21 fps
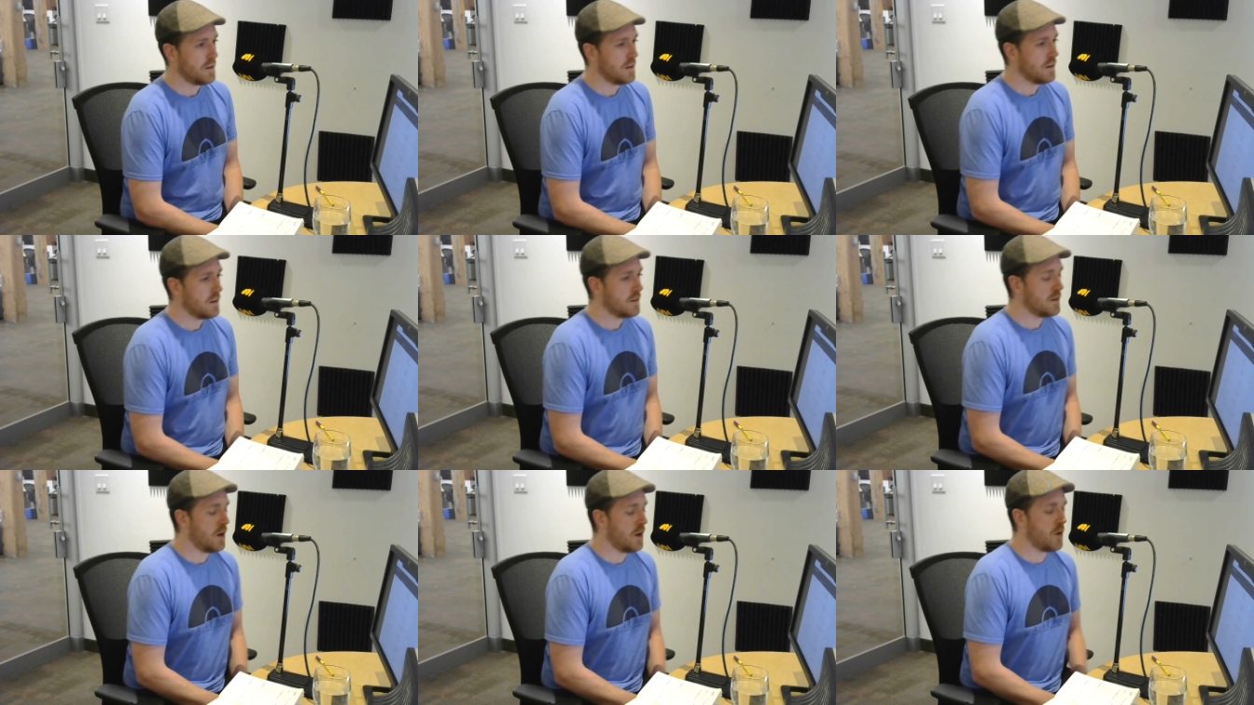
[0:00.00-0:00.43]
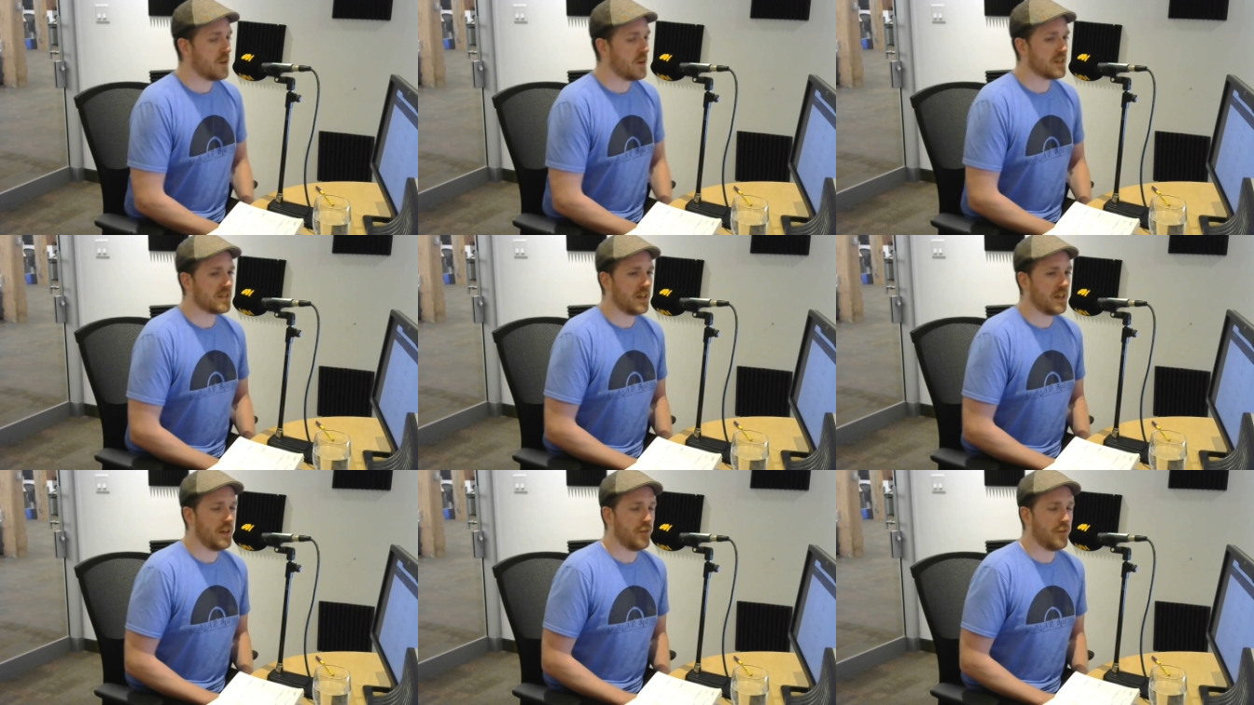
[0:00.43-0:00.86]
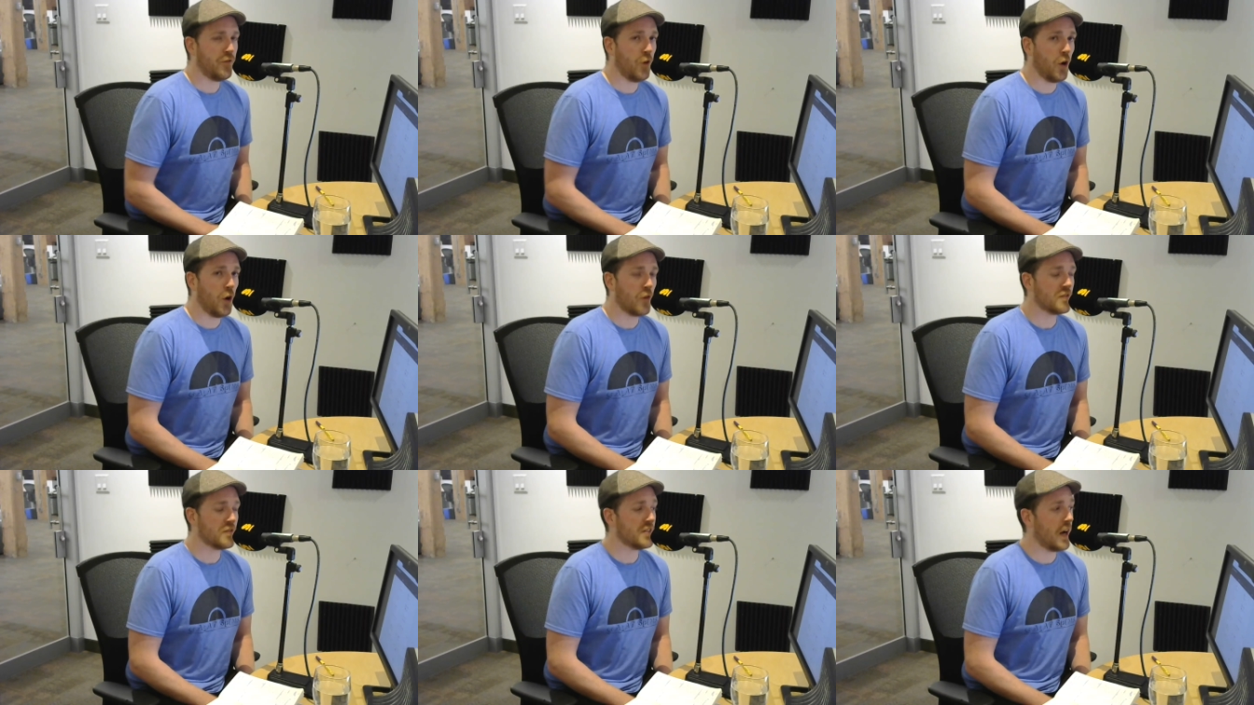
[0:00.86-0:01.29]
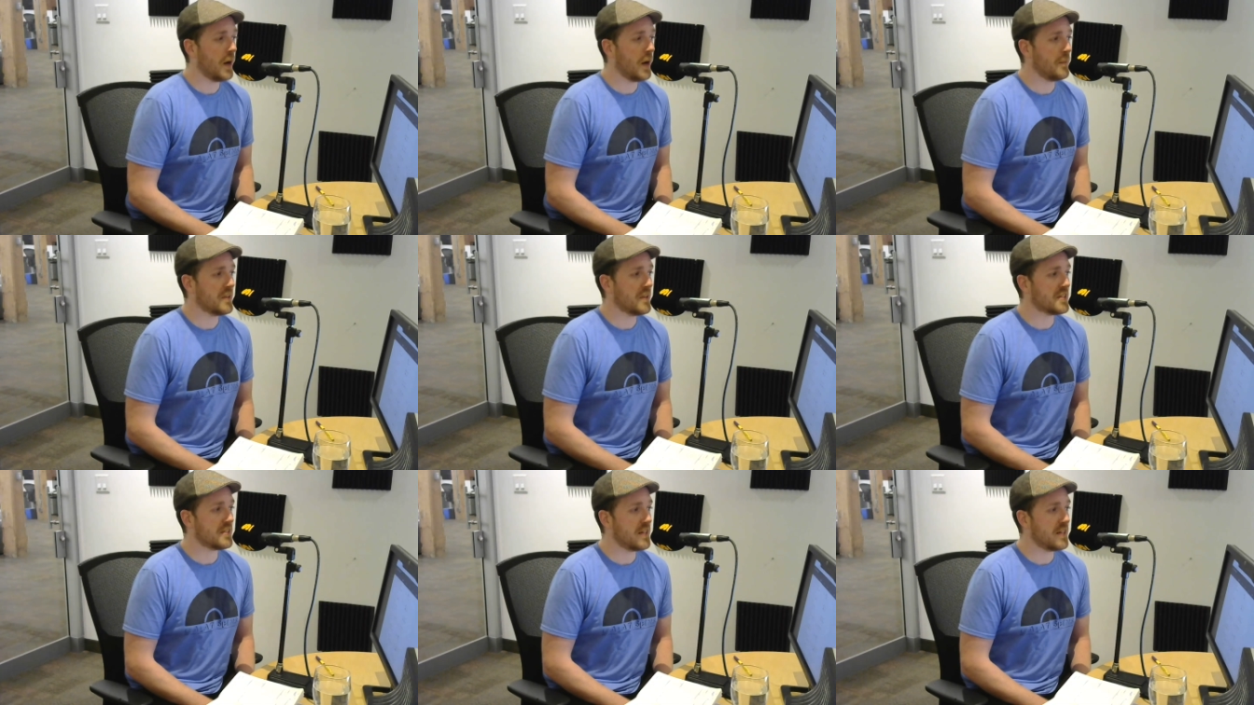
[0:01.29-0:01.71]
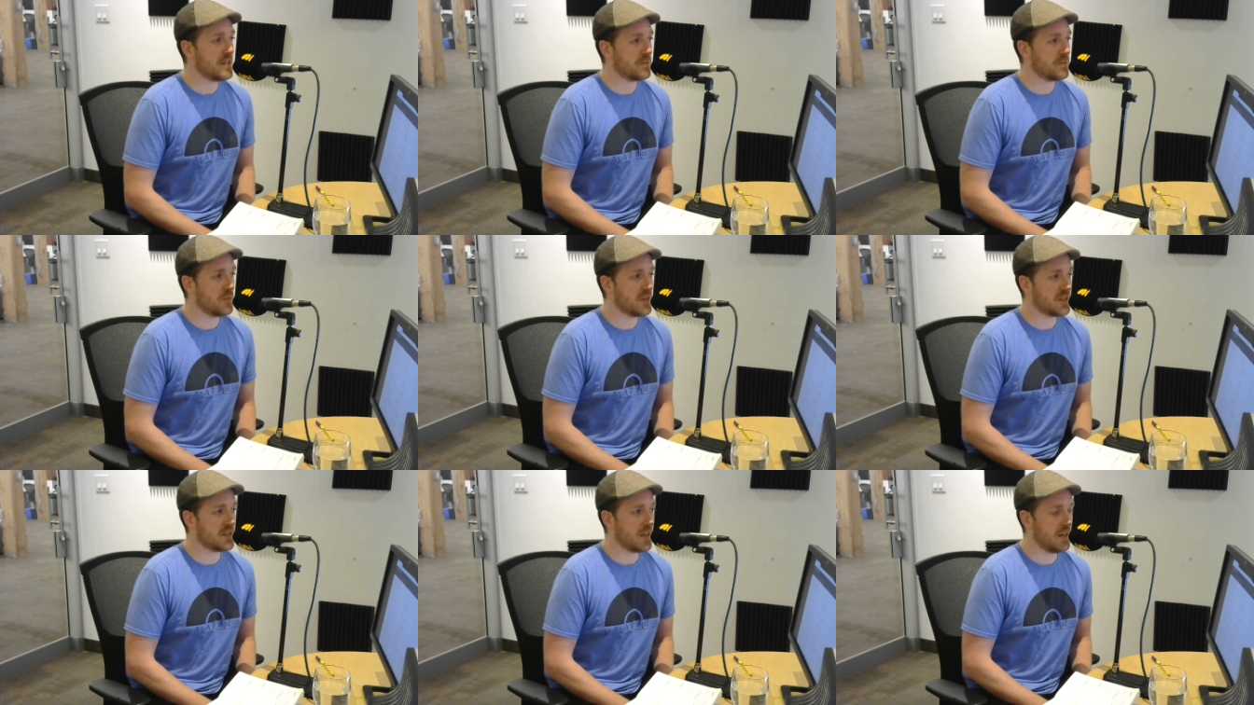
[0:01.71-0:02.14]
No, it's the fourth time this season
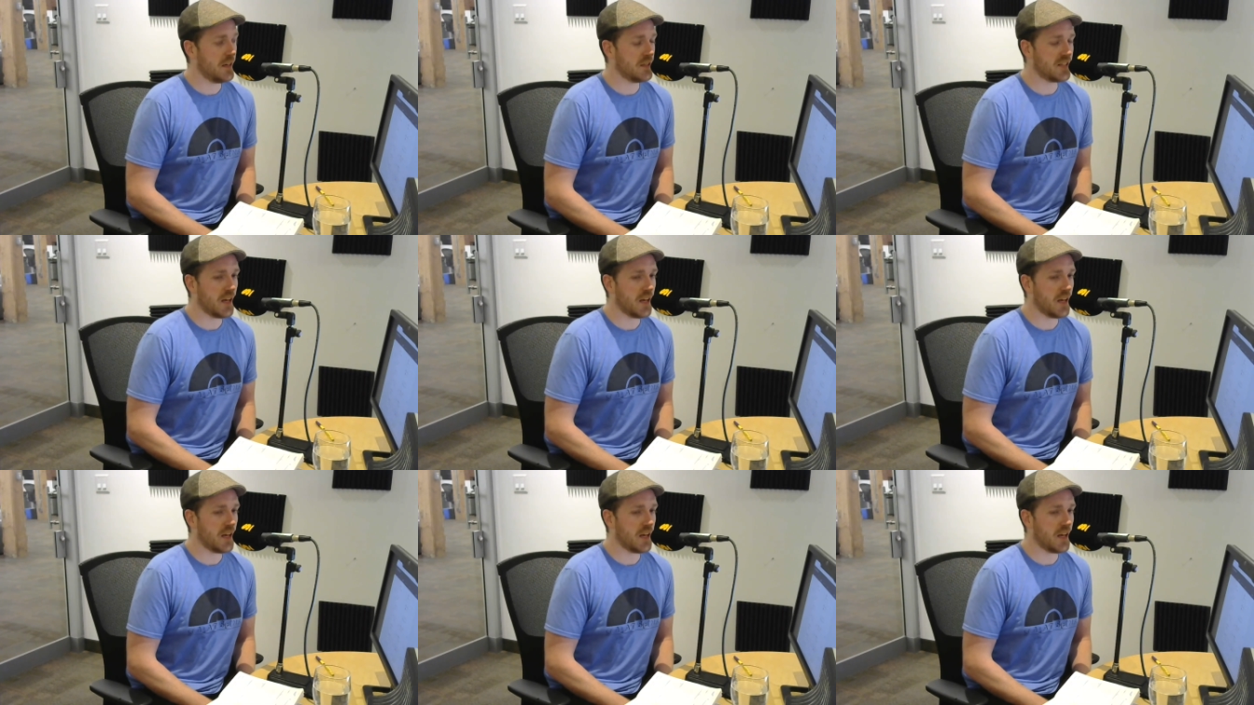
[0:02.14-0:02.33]
we've seen